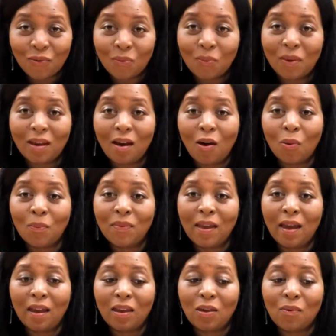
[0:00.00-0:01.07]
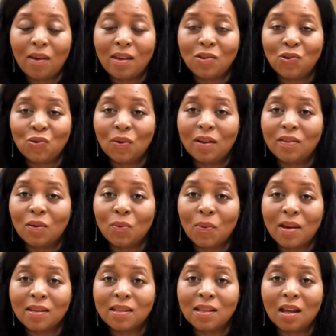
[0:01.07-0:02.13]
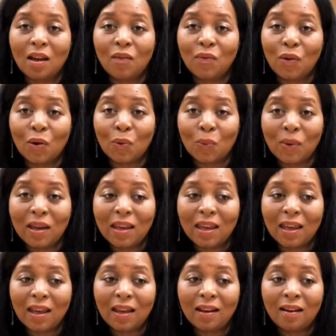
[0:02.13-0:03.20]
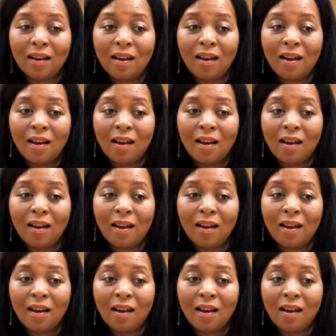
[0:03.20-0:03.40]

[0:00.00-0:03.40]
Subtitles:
We hope that you enjoy the rest of your weekend.